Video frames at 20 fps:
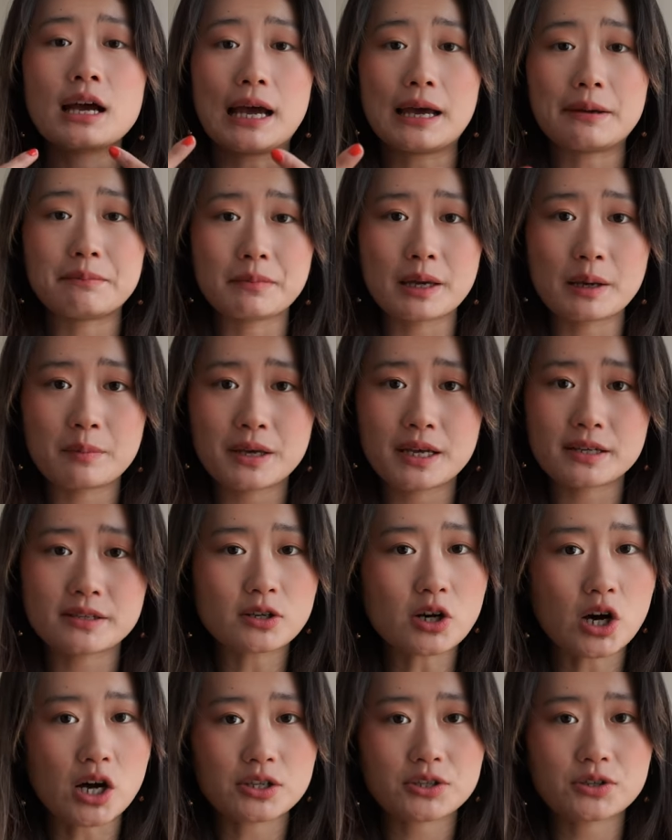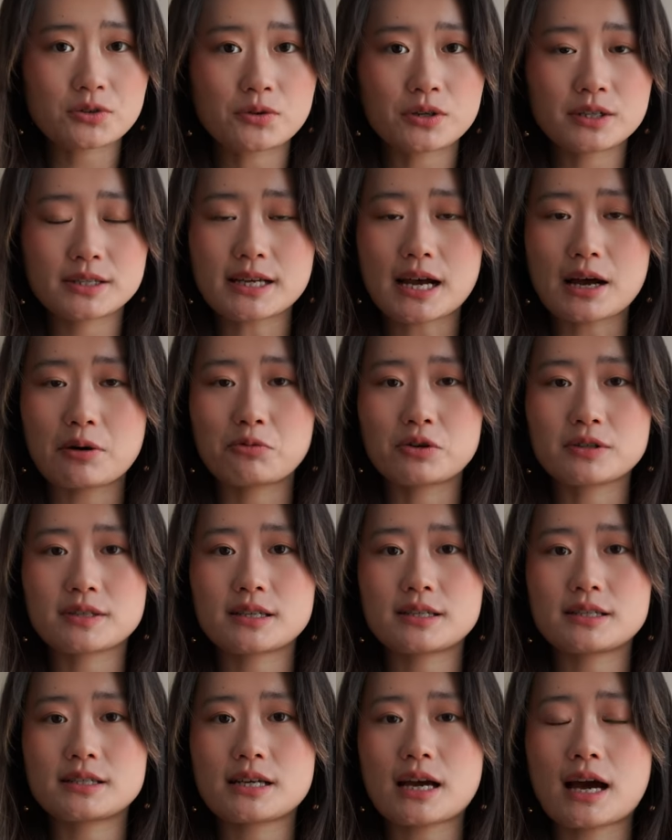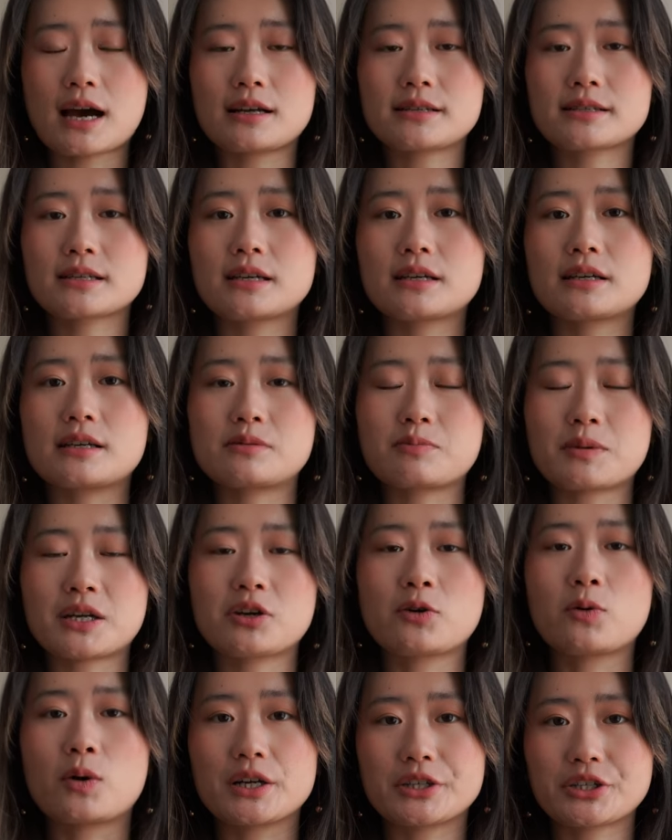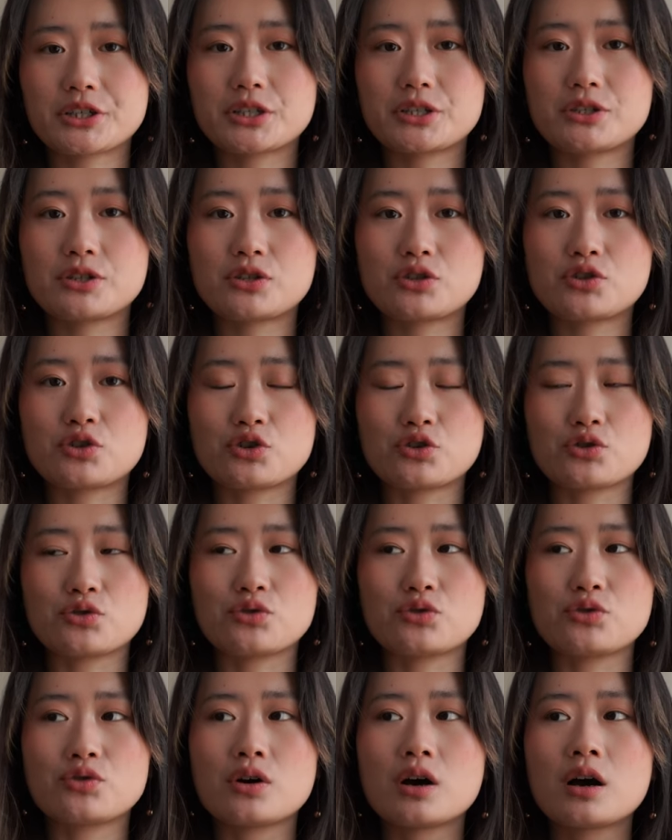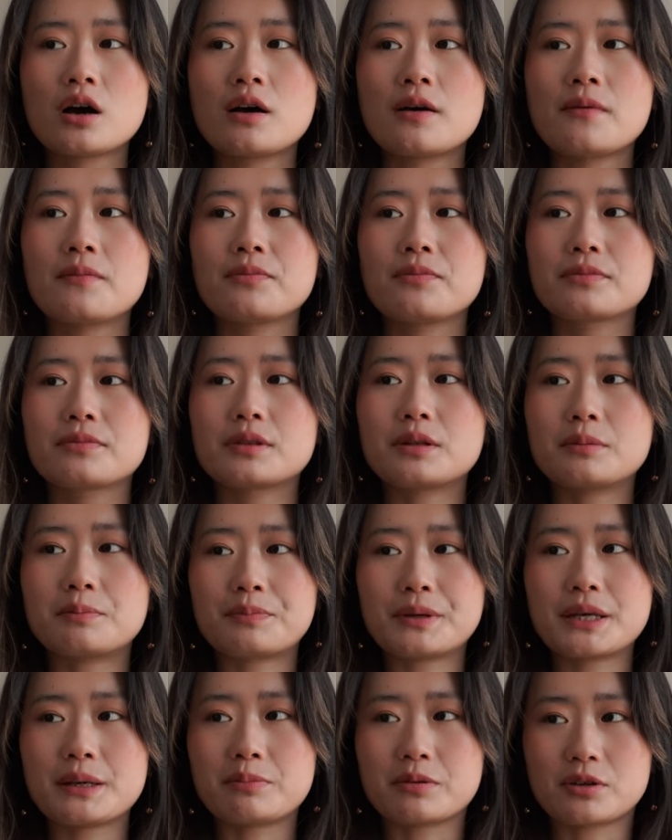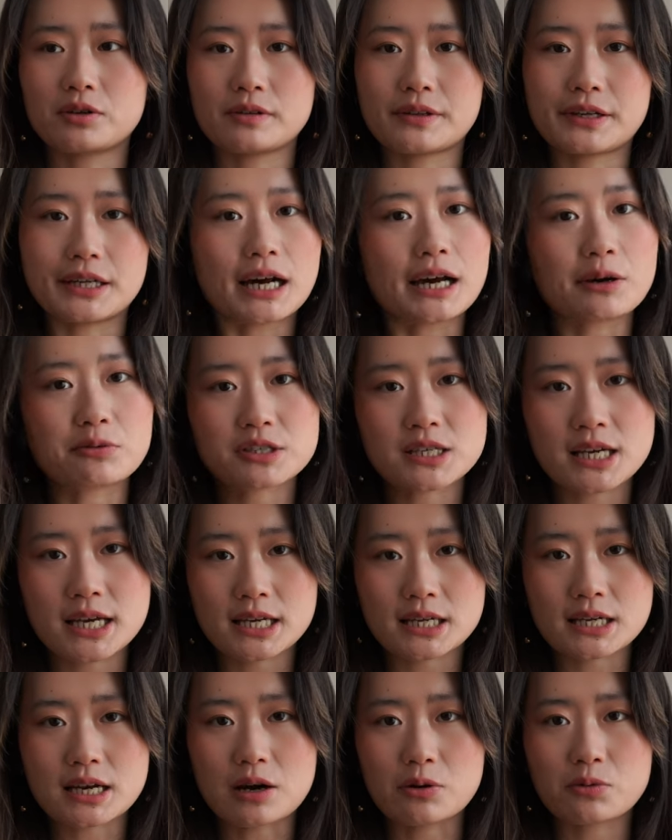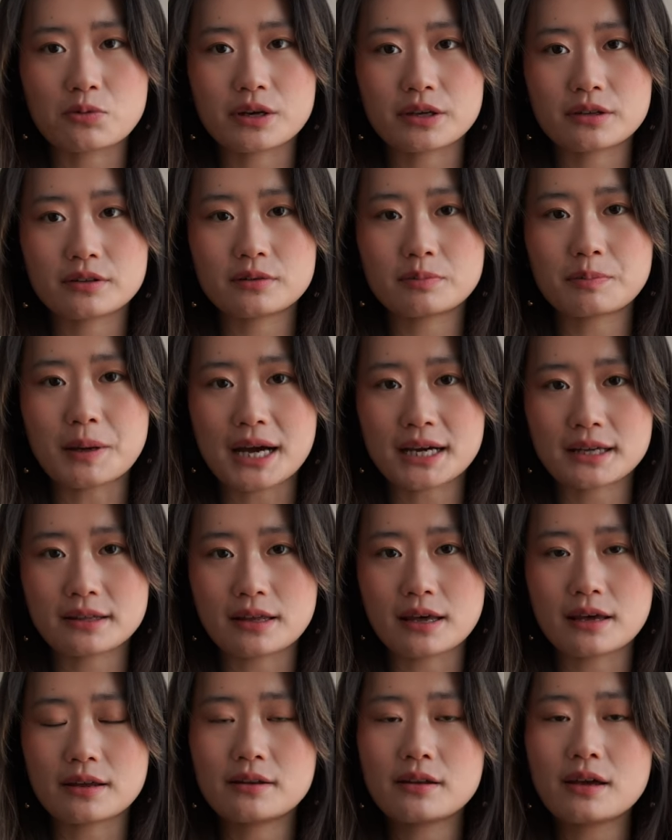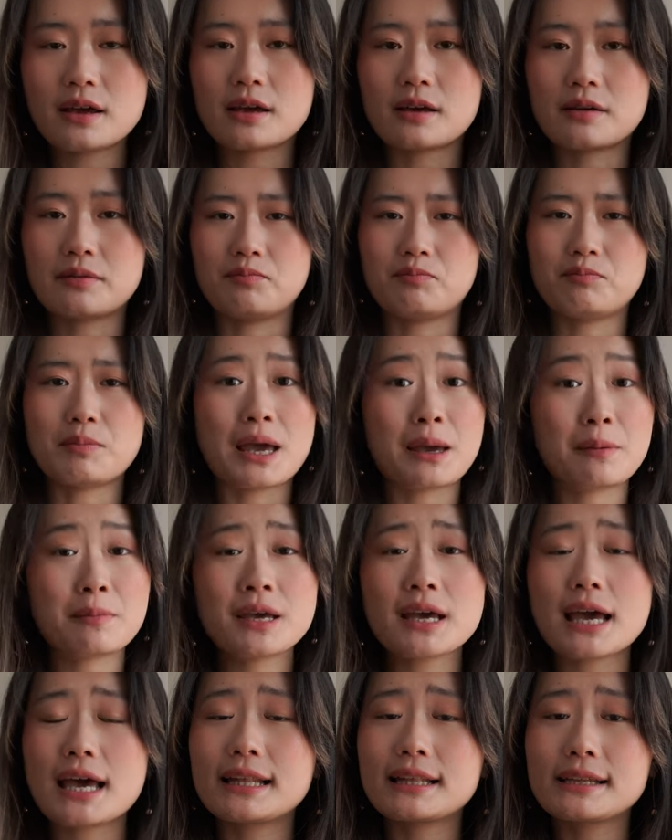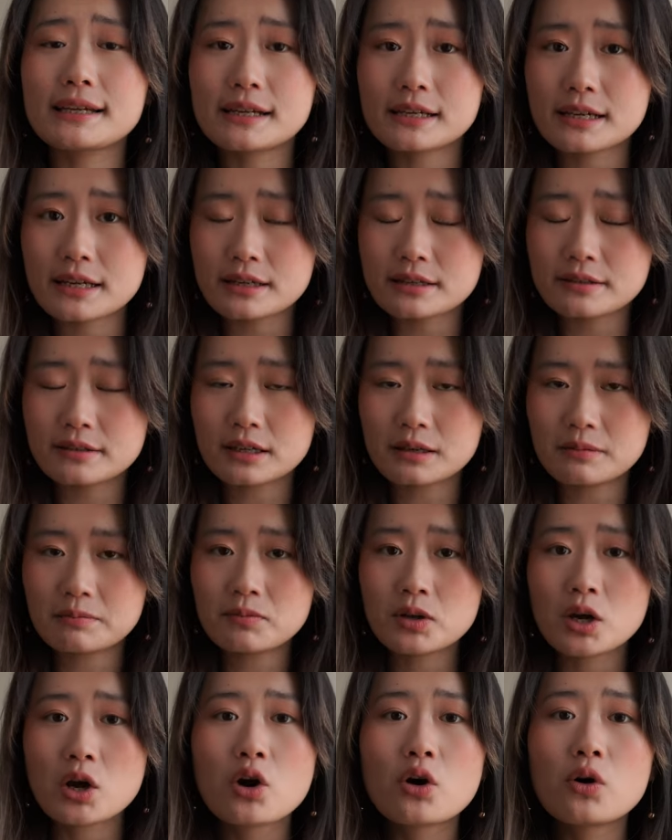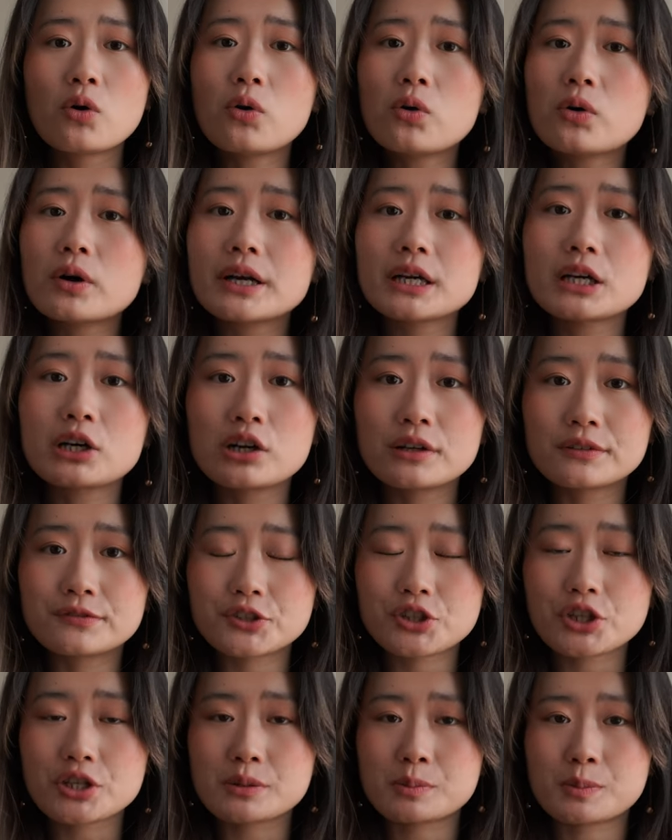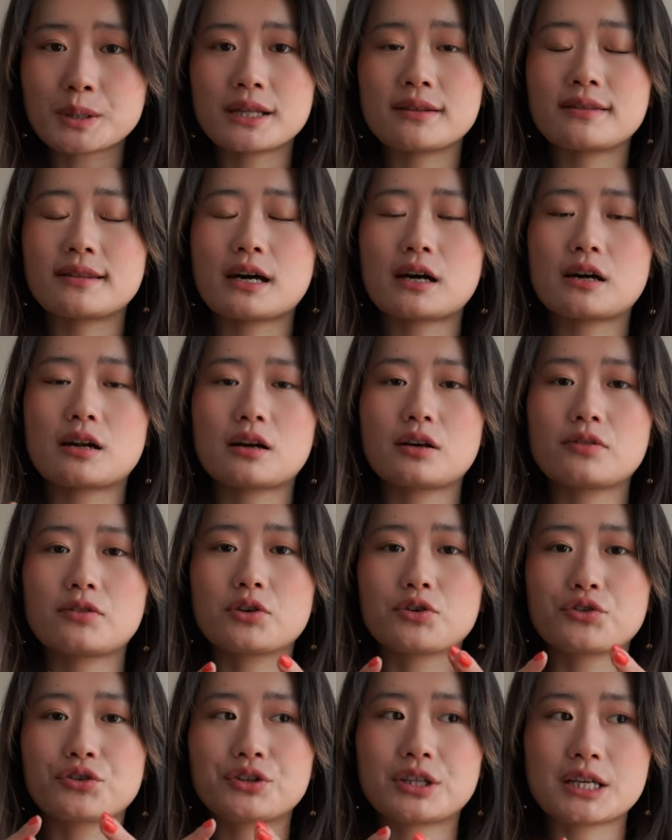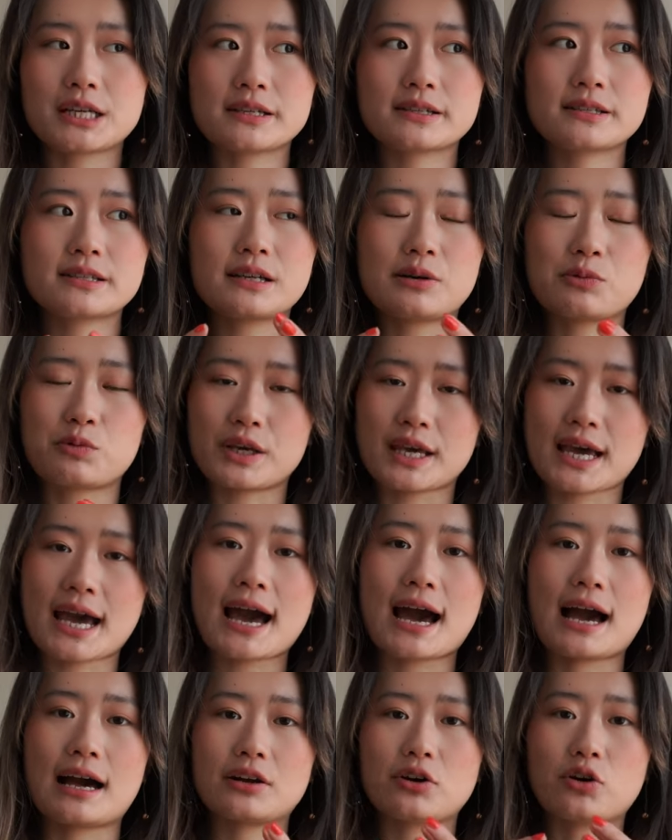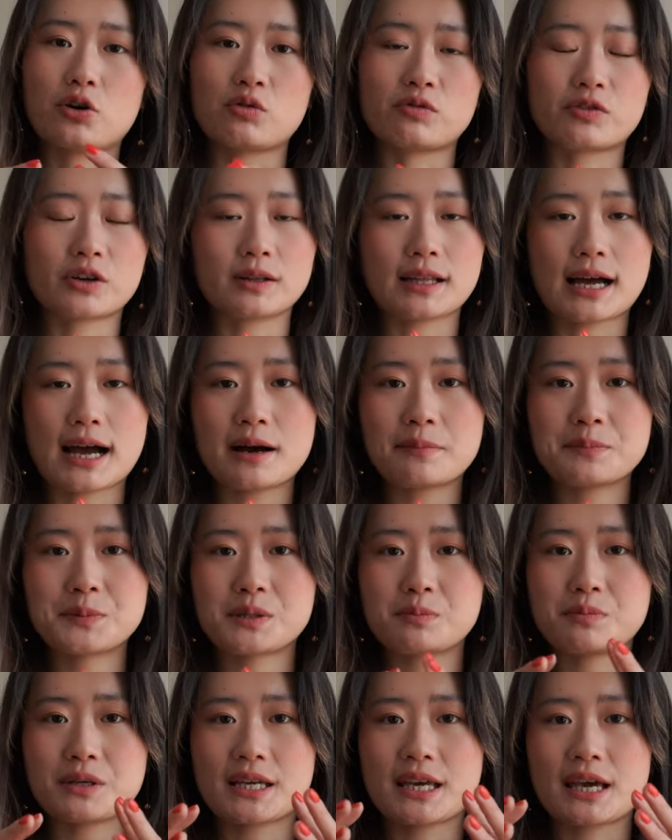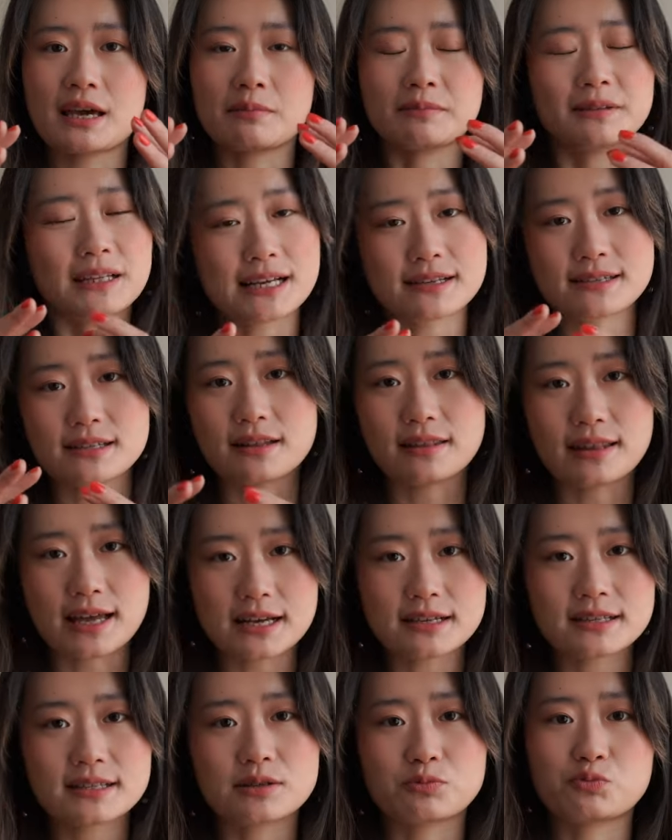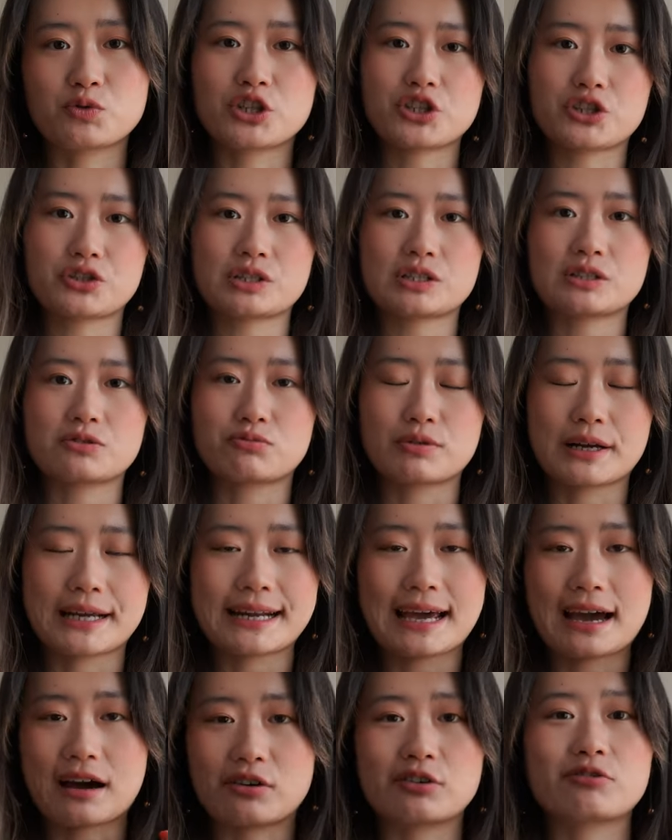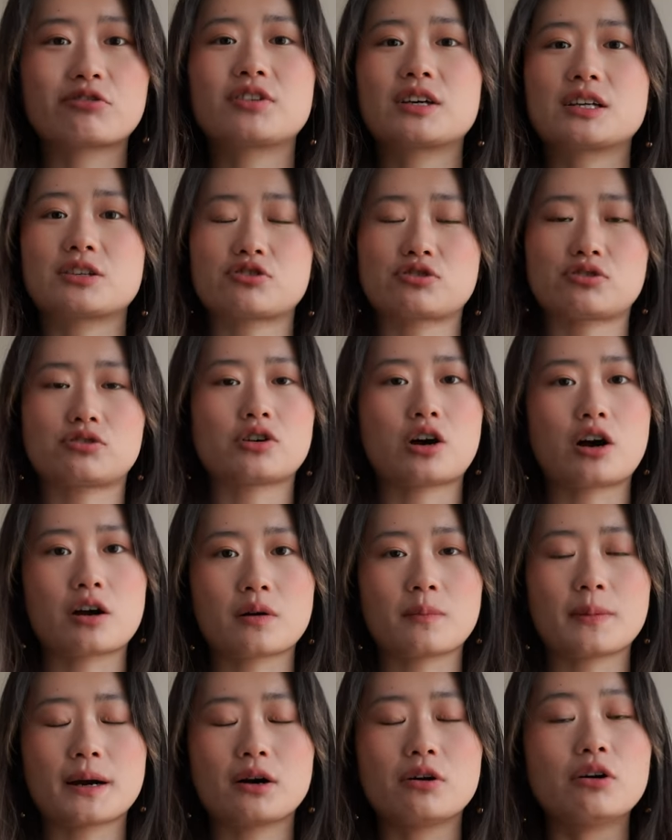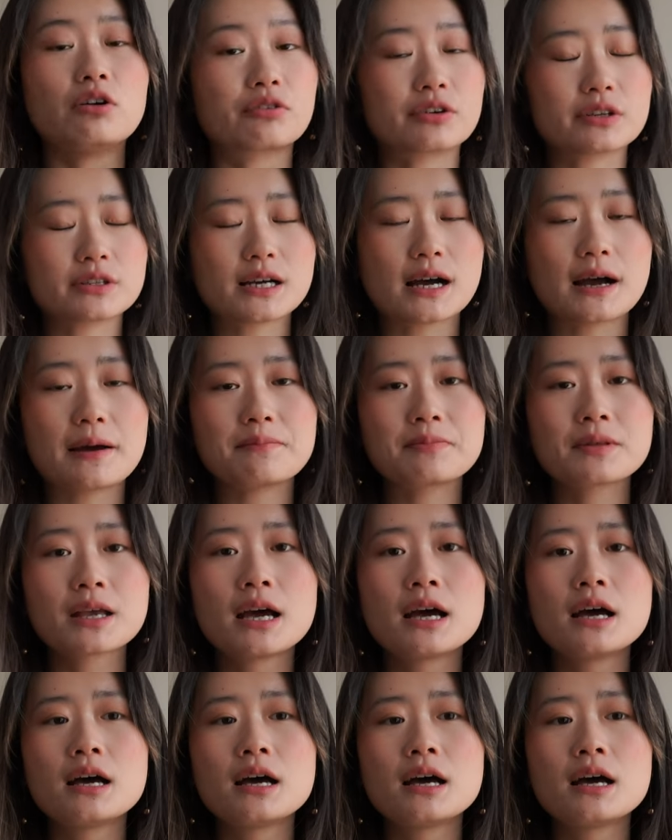And maybe as a consequence, I wasn't asking as many questions to the people that I was hanging out with back then and maybe alienated them. Or it could have just been that the things that we had overlapped became less and less and we just ran out of things to talk about over time.